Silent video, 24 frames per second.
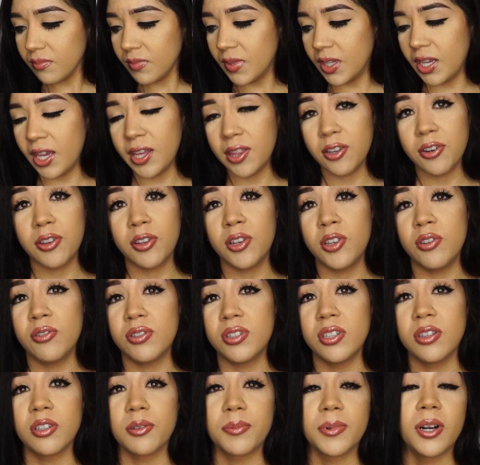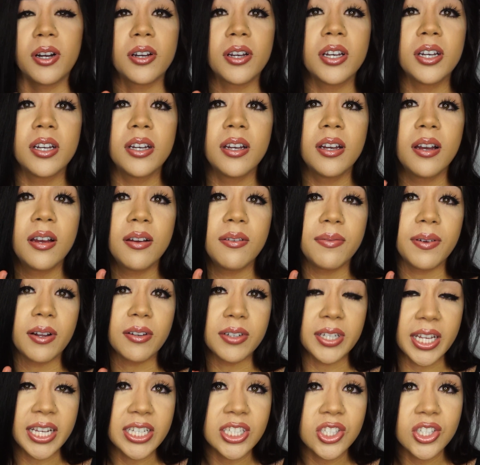either they're using the wrong
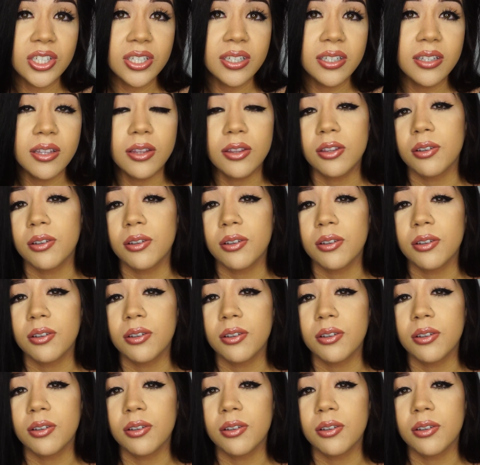foundation,